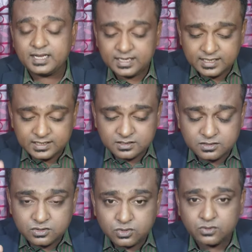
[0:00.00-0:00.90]
And he
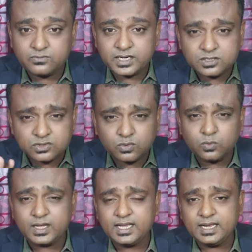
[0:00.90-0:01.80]
drove it so
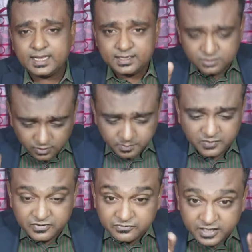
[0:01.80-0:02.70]
well, and he dropped me
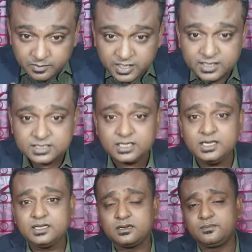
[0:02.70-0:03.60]
15 minutes
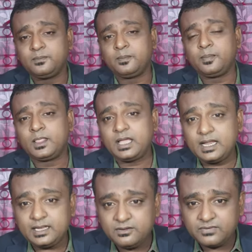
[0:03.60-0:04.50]
earlier.
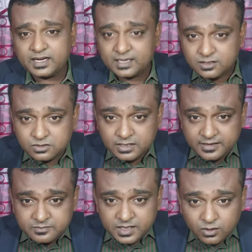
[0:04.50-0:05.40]
And in fact, he
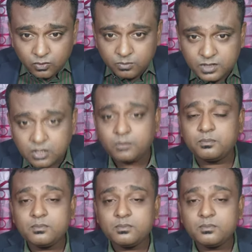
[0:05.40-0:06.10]
gave me a home drop.